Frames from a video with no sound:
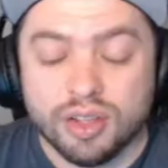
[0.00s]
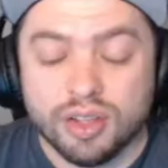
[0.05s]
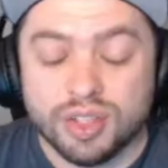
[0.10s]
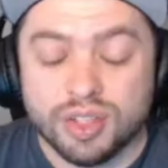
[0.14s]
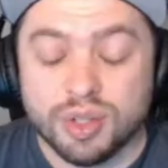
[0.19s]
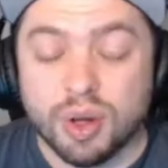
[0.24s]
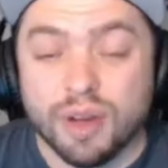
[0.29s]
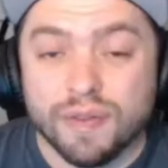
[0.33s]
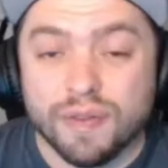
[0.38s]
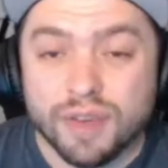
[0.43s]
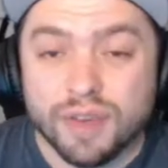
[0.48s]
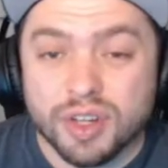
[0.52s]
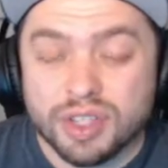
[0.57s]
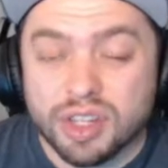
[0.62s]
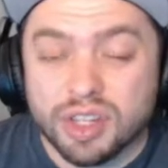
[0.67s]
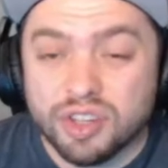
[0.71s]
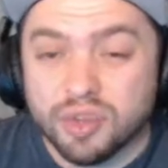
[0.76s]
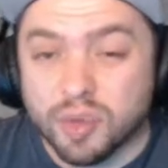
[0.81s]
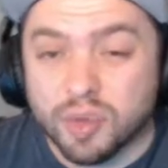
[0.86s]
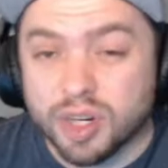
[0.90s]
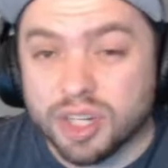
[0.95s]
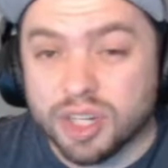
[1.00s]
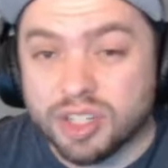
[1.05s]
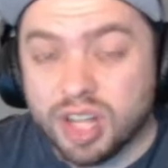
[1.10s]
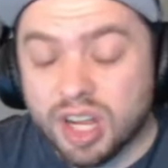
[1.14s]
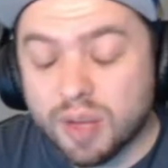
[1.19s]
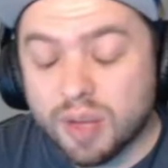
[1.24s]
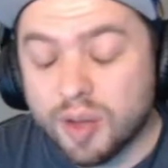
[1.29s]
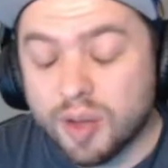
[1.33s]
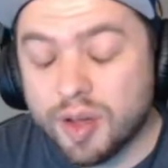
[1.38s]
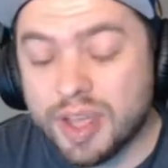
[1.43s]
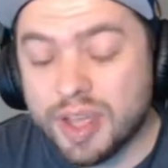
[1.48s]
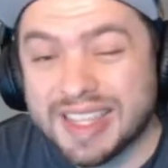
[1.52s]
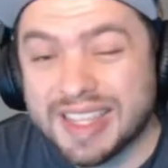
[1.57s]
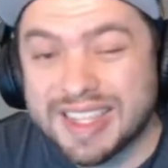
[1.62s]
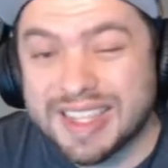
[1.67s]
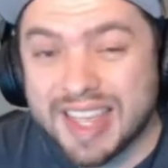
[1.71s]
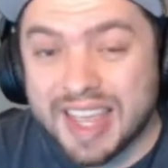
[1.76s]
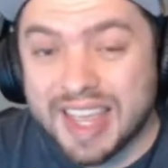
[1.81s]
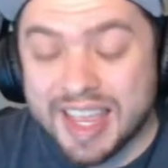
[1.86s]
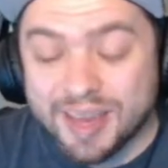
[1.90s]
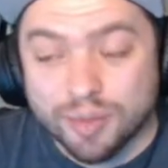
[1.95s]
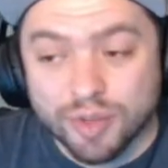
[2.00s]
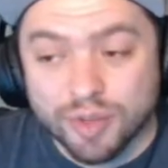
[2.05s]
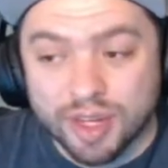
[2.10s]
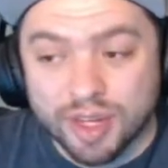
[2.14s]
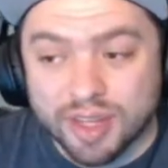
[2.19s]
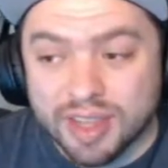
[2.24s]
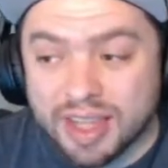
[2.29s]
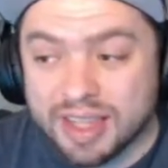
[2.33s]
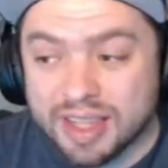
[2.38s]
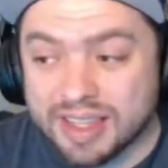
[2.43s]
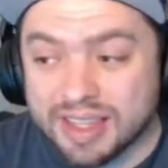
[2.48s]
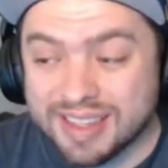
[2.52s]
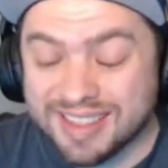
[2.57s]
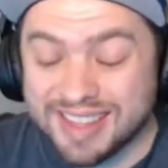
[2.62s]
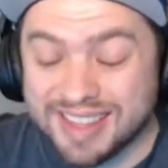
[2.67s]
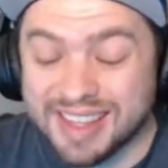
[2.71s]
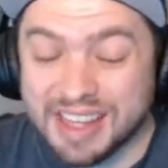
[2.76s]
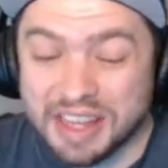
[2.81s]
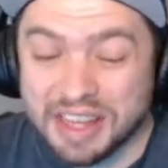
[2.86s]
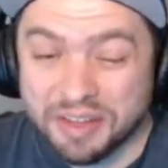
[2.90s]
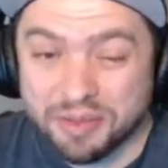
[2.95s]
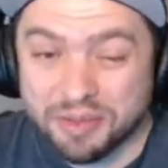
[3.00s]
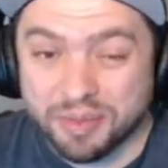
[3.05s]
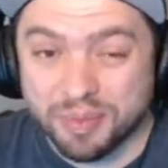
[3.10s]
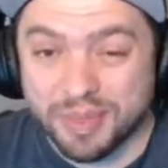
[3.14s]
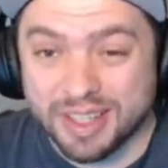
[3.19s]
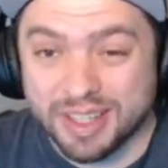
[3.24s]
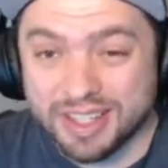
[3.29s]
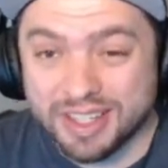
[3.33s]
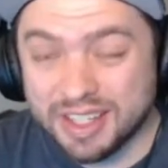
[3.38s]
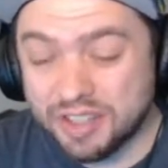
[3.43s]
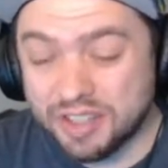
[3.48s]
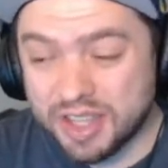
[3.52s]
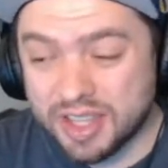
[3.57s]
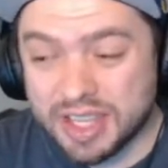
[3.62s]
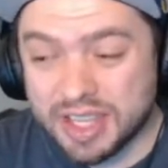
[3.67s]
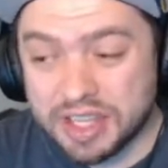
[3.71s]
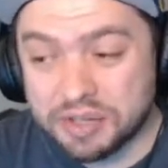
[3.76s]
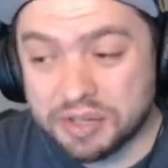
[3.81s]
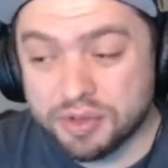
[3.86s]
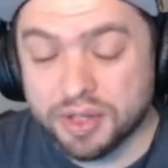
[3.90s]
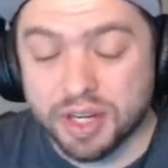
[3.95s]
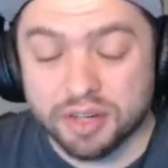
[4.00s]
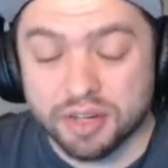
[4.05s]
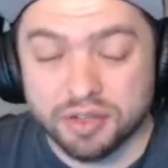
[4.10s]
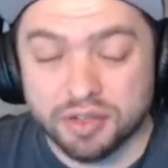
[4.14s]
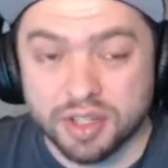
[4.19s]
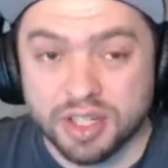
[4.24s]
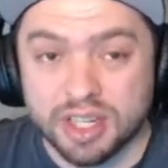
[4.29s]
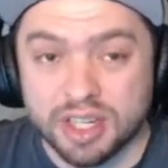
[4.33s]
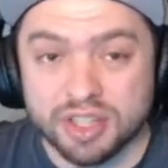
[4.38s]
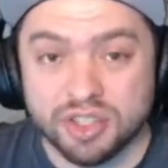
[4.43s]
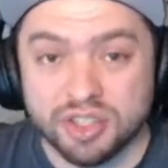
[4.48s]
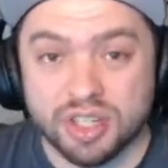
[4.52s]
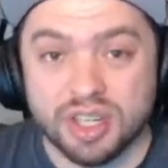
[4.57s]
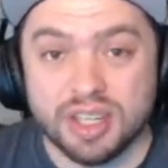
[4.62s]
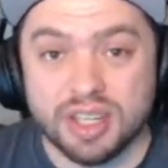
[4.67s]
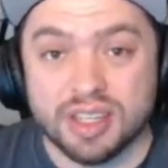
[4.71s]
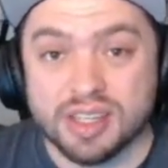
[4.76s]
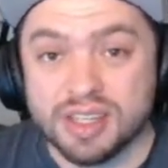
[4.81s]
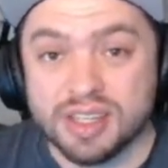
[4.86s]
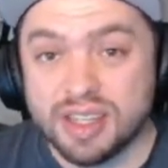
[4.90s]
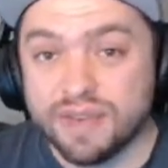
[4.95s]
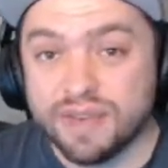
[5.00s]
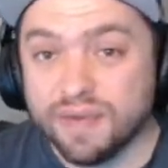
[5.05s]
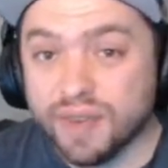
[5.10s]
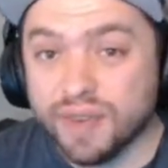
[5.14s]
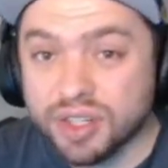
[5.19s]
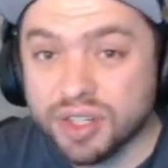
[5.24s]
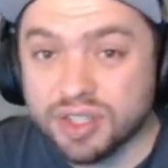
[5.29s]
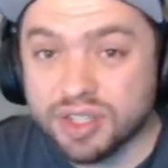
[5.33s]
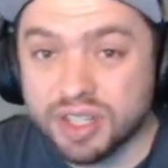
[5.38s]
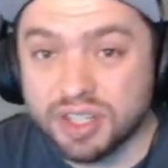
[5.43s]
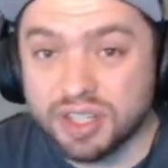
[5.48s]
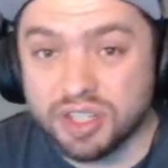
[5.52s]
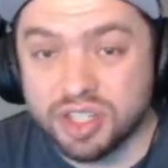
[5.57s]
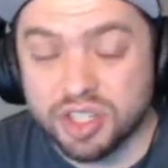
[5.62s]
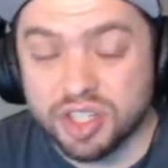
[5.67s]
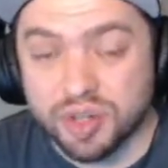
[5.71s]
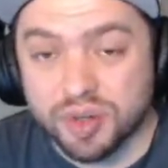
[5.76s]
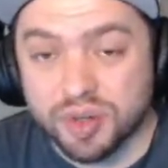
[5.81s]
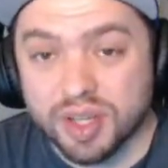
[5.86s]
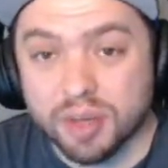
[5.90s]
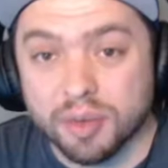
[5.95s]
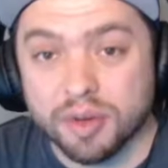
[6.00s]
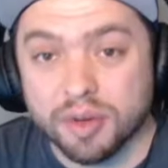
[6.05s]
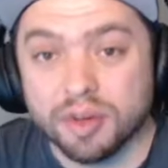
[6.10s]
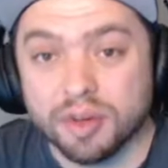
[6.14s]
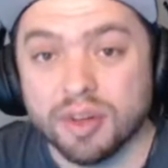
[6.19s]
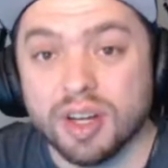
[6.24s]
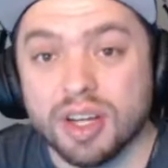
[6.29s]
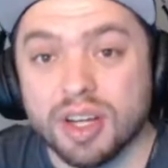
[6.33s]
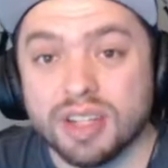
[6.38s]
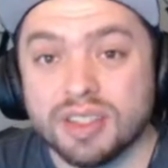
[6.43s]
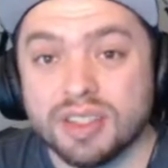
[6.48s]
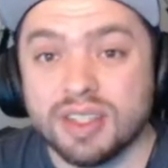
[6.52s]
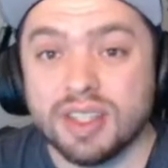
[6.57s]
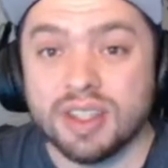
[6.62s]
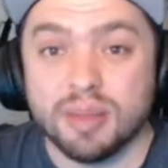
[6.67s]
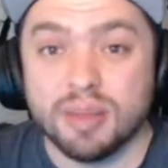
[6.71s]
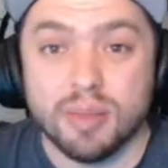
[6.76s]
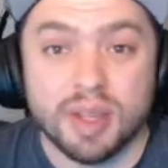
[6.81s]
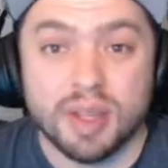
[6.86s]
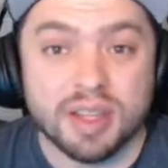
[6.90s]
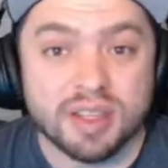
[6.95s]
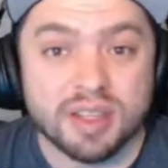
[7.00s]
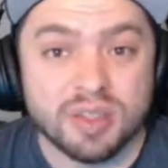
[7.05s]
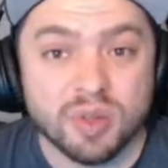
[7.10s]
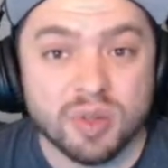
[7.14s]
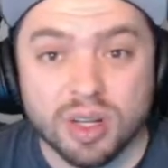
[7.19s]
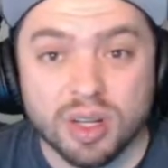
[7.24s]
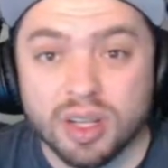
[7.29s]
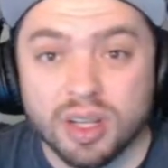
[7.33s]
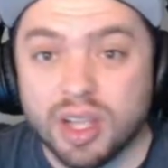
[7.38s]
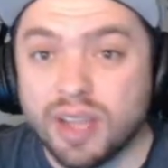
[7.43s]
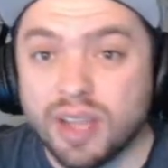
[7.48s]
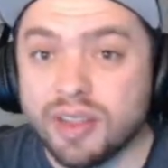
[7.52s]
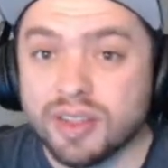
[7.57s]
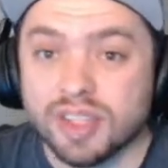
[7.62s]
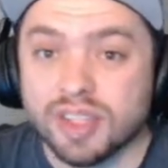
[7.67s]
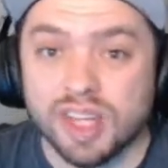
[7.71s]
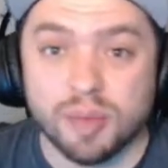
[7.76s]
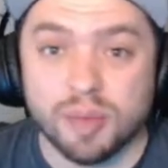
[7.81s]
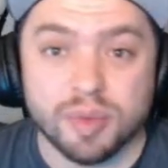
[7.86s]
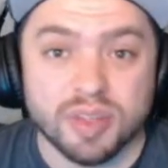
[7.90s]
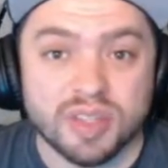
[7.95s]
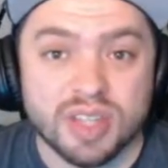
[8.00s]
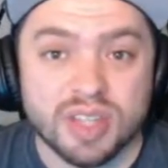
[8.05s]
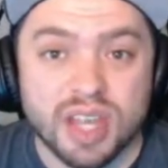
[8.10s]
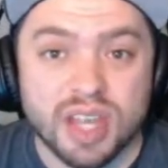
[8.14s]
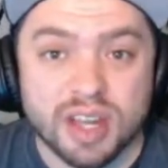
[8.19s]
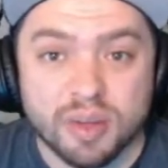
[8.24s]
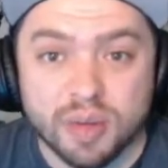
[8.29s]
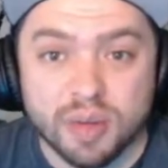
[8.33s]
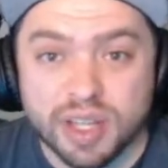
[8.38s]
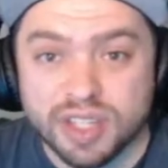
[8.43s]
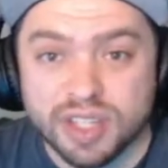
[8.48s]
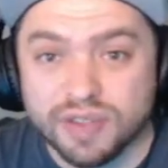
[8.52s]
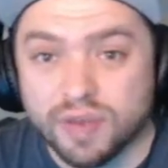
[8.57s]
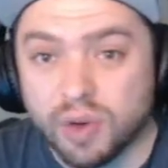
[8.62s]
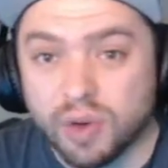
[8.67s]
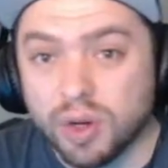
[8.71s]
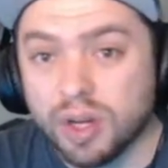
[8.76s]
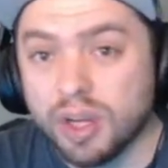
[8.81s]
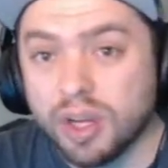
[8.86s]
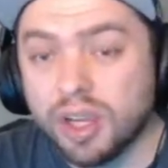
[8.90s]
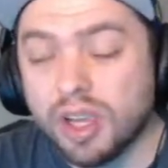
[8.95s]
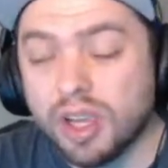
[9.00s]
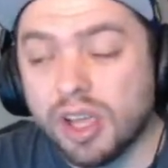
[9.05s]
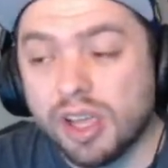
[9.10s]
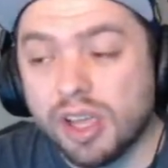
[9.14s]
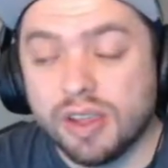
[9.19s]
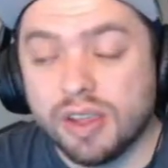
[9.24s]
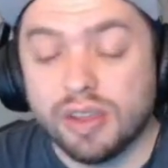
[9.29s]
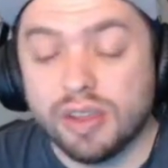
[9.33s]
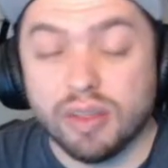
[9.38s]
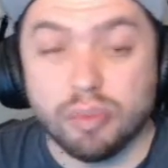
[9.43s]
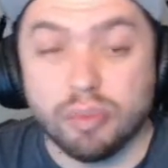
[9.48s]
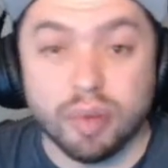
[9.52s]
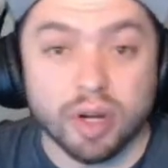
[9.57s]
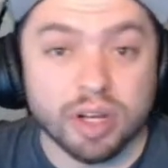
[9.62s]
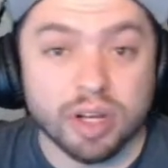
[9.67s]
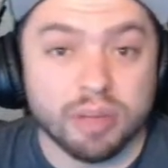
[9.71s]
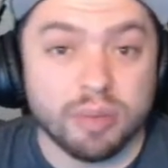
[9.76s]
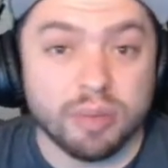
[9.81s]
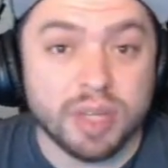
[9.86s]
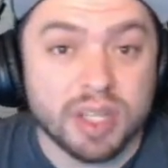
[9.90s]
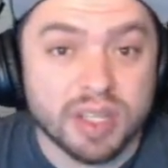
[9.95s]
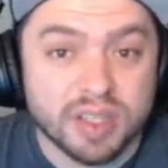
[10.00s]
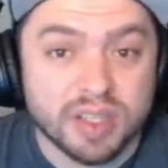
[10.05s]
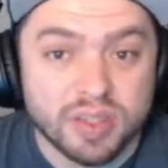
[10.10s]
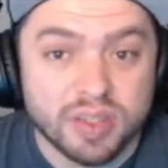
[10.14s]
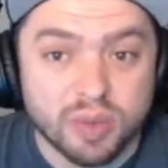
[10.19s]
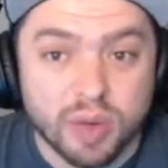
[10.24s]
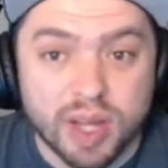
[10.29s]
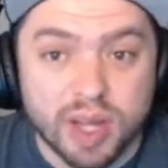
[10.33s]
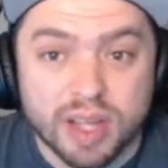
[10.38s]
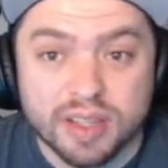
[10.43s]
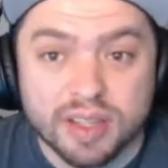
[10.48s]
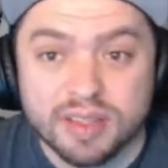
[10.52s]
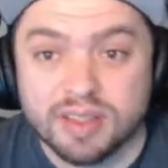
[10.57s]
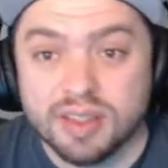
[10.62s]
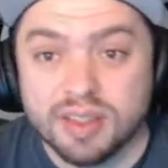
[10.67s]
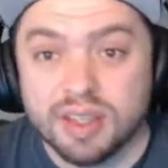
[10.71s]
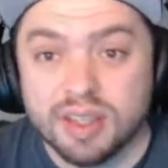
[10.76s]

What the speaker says: So our first dungeon we're going to talk about is Amrine. That is essentially the introductory dungeon. It is the first dungeon you come across in the main storyline. There's a couple side quests for it. You have the Barkamedes quest.